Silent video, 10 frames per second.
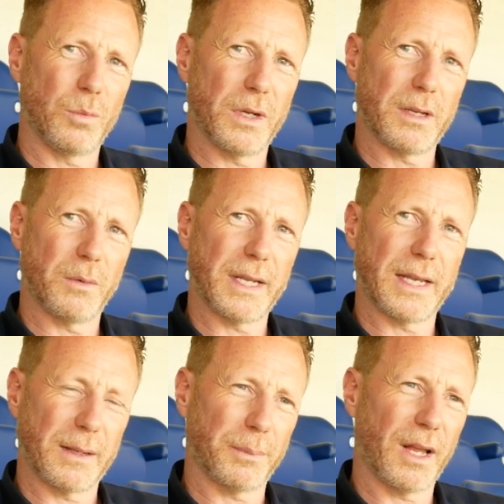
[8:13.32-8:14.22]
we're
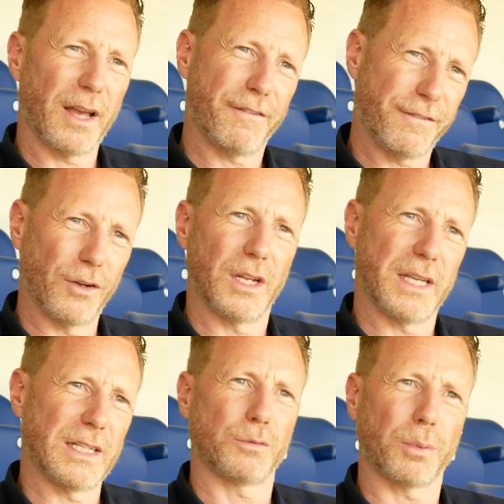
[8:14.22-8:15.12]
getting a player
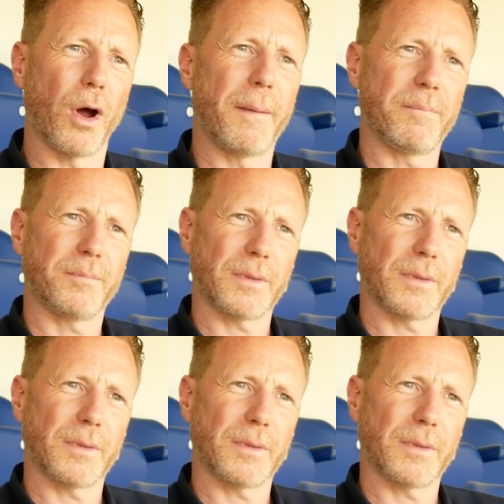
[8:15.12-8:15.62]
fully in his prime.